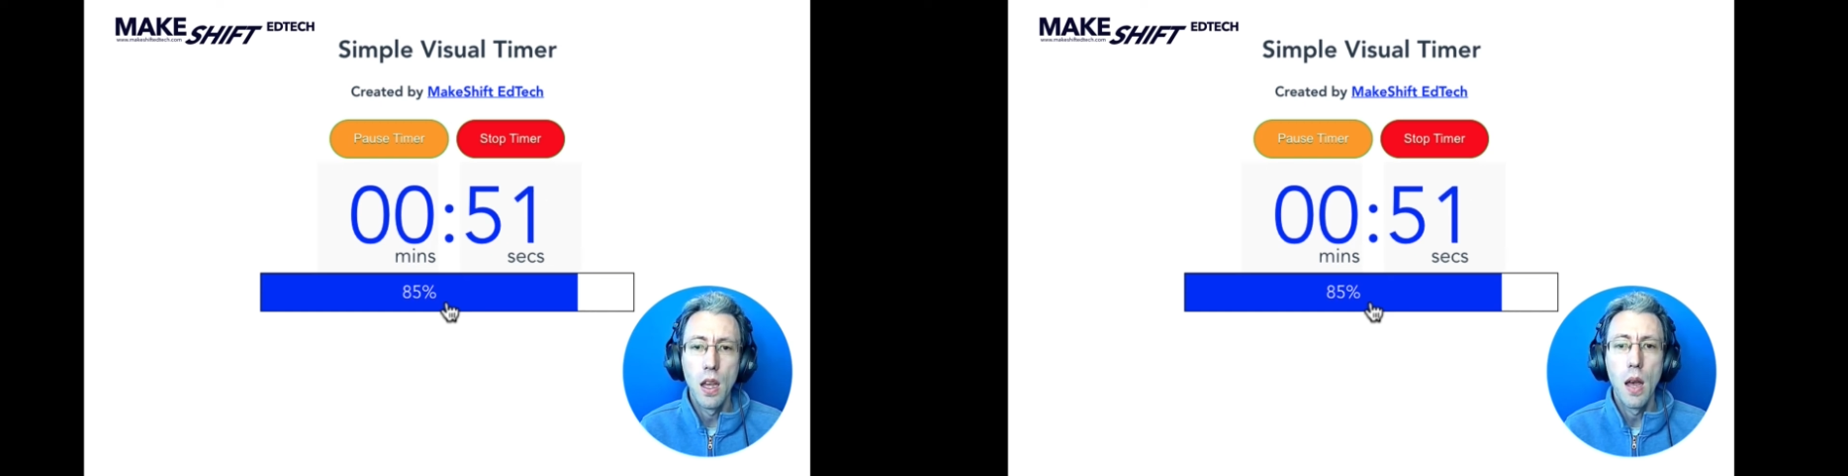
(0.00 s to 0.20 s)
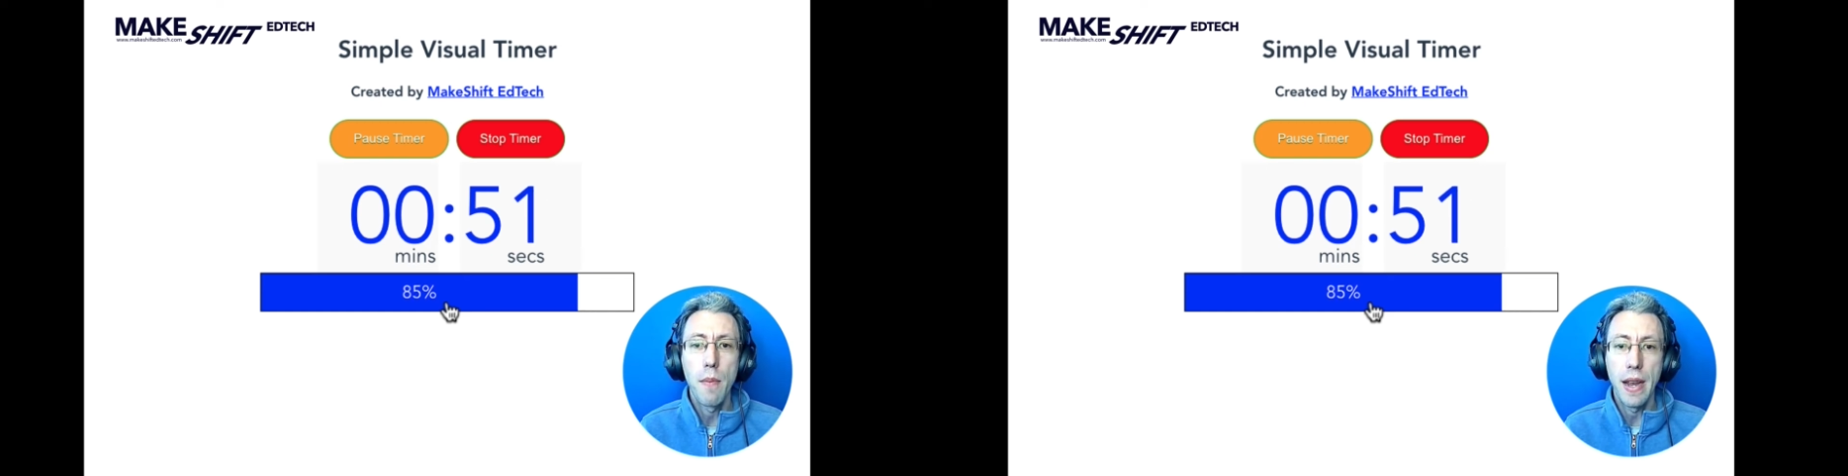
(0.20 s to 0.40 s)

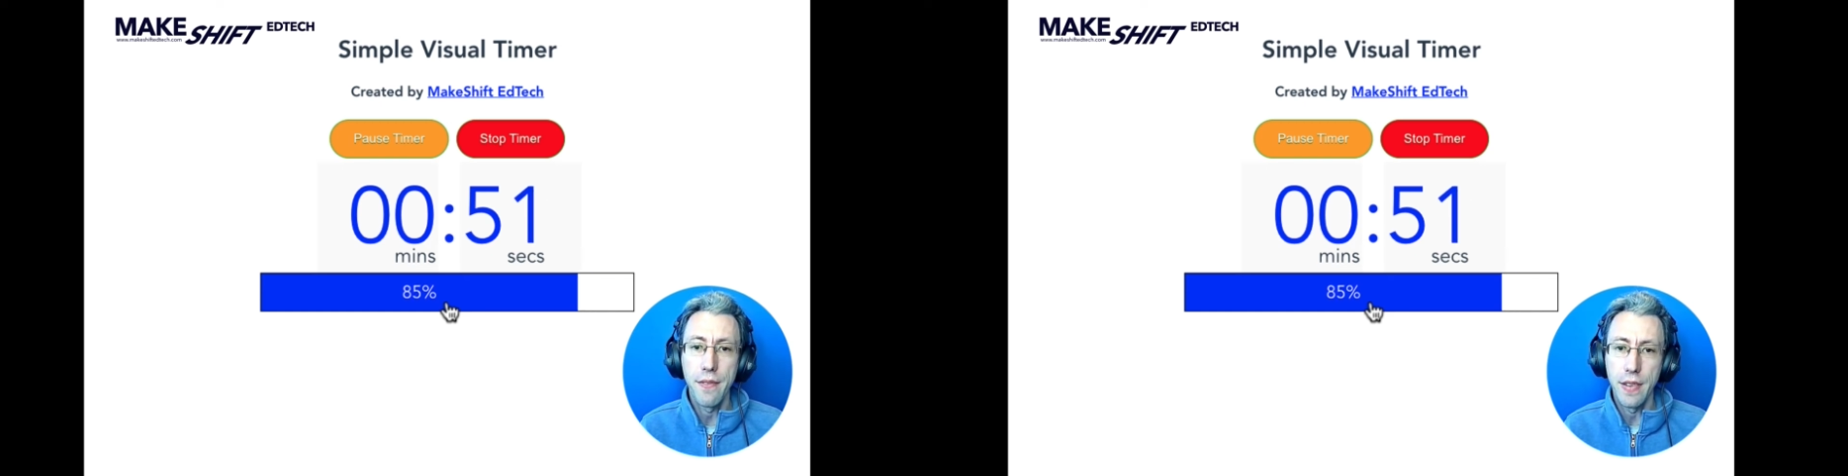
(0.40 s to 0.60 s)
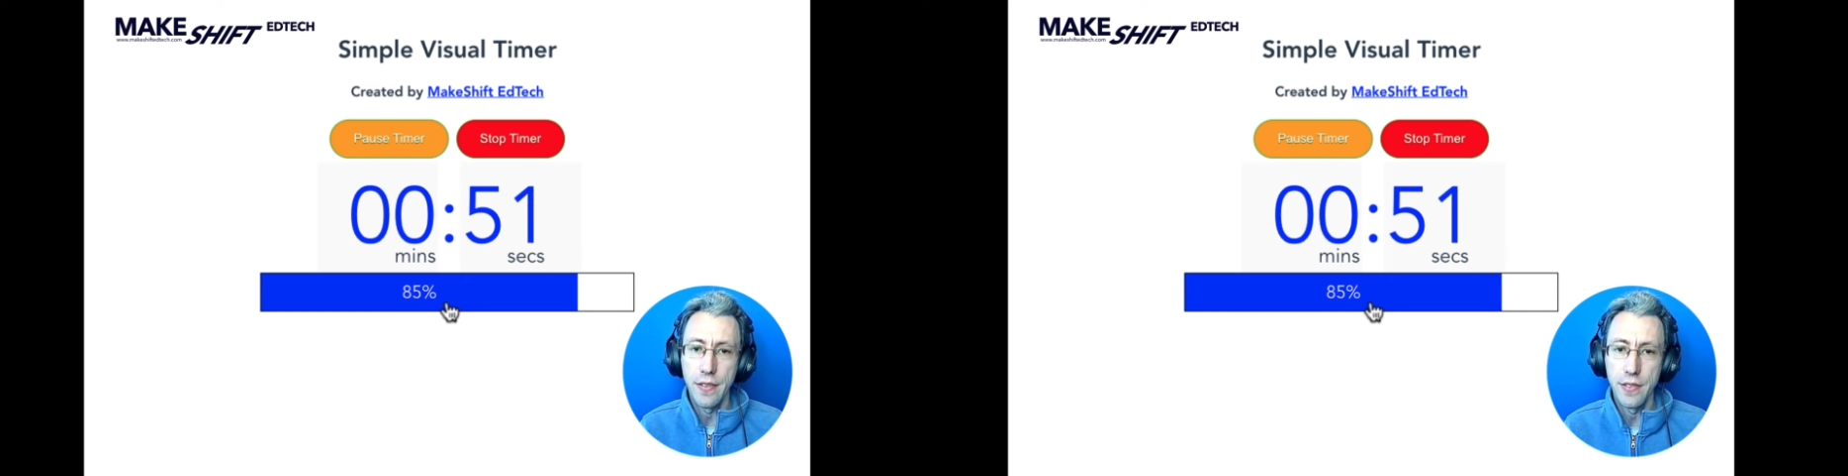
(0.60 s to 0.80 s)
by
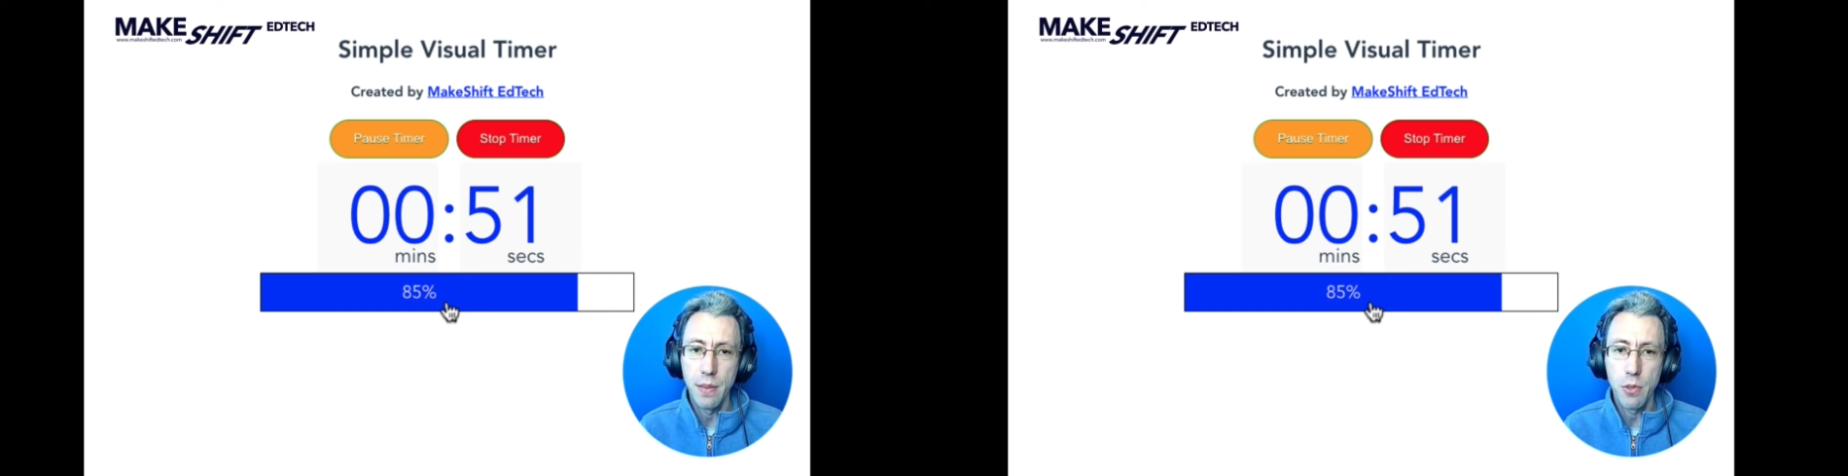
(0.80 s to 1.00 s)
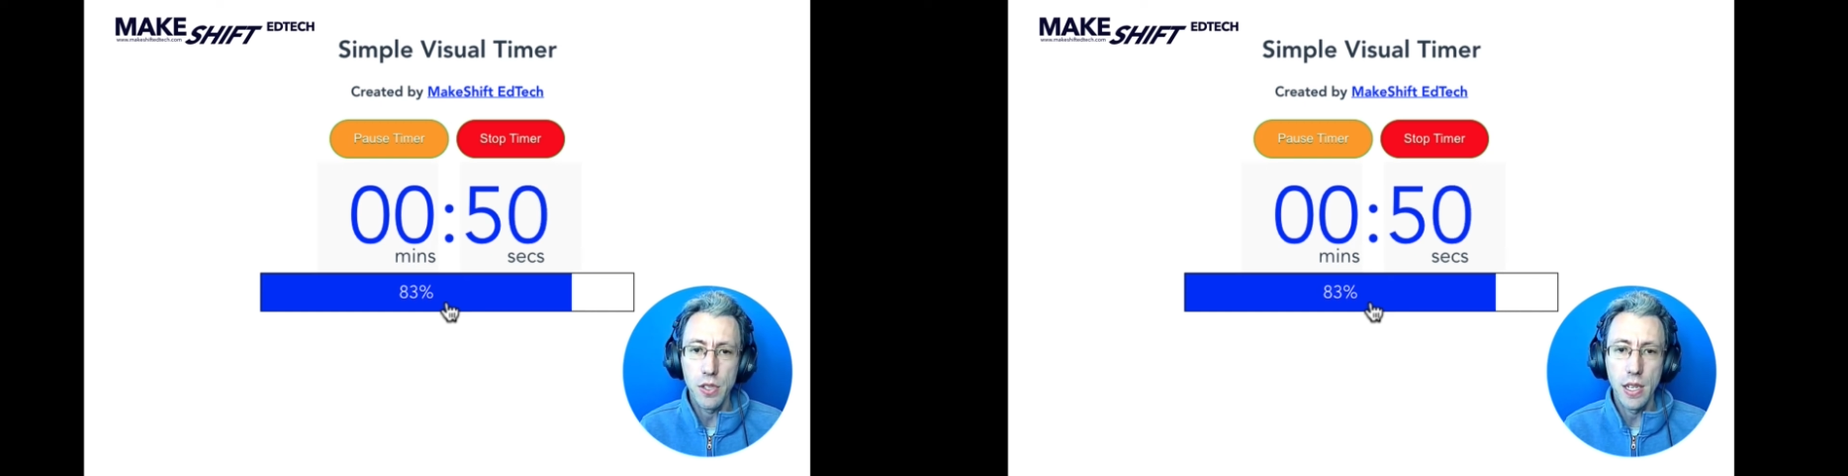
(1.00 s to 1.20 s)

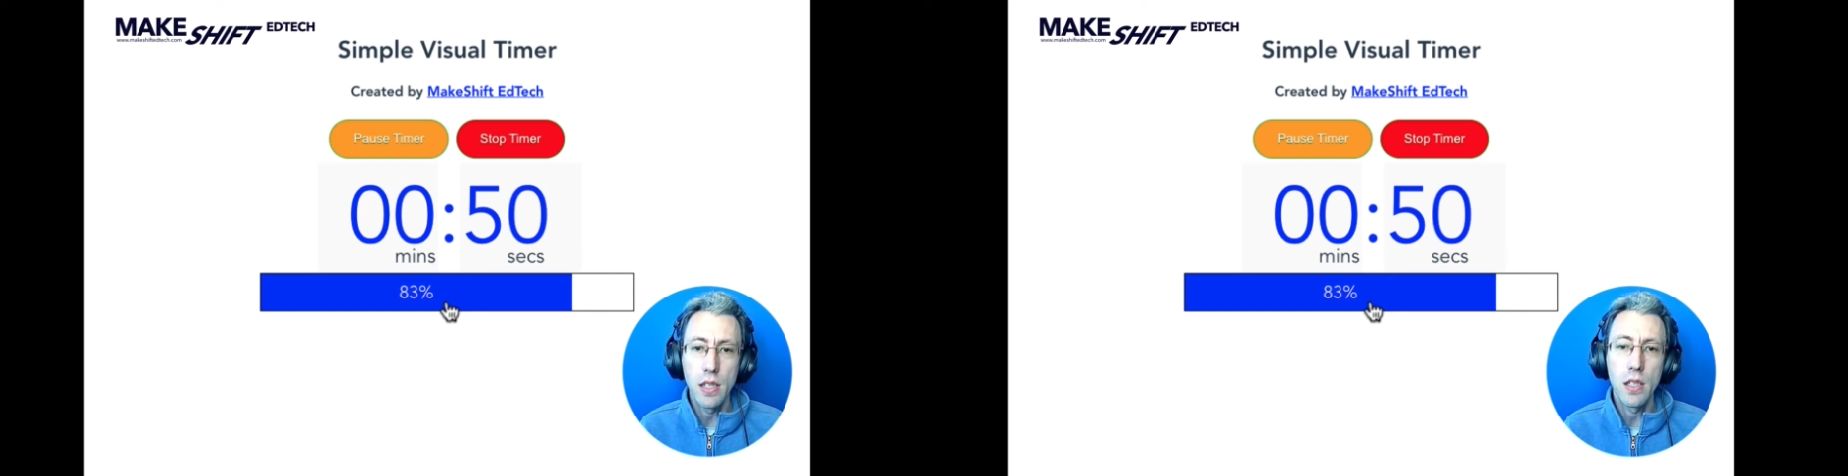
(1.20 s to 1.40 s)
50%,